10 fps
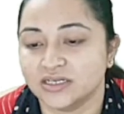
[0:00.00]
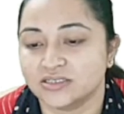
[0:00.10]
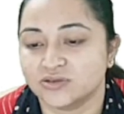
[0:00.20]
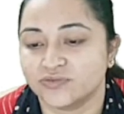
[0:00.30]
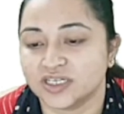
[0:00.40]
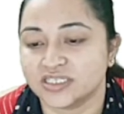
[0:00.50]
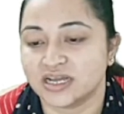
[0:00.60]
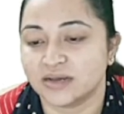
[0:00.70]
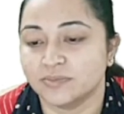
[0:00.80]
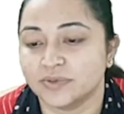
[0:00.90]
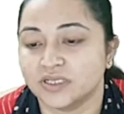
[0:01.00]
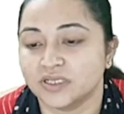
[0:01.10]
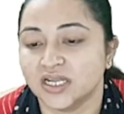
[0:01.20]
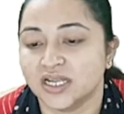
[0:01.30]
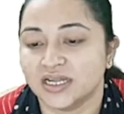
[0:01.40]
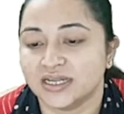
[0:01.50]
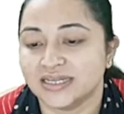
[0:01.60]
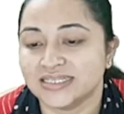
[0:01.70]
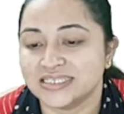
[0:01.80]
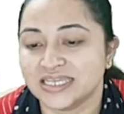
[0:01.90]
So for example,
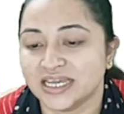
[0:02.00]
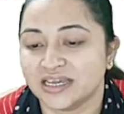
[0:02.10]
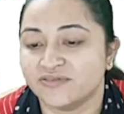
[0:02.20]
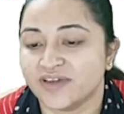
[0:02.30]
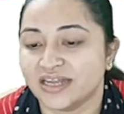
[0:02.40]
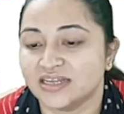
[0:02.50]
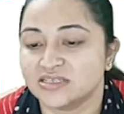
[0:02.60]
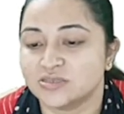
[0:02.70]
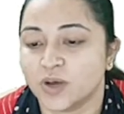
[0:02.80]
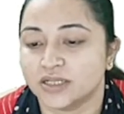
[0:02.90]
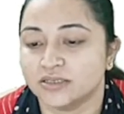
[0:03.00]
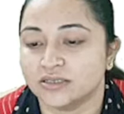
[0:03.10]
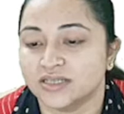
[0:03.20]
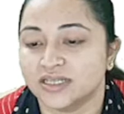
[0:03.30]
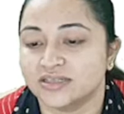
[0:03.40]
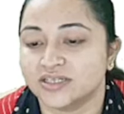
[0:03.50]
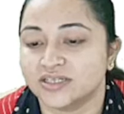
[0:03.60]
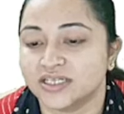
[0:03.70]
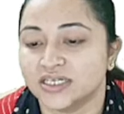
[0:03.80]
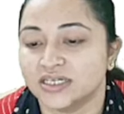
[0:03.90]
let's say if n is 1, then
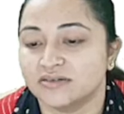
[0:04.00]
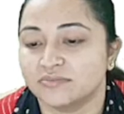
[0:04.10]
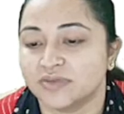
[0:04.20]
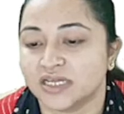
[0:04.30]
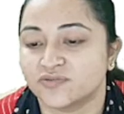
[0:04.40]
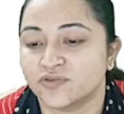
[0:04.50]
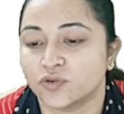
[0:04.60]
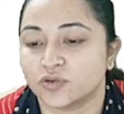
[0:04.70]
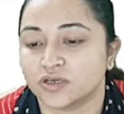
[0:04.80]
3 plus 4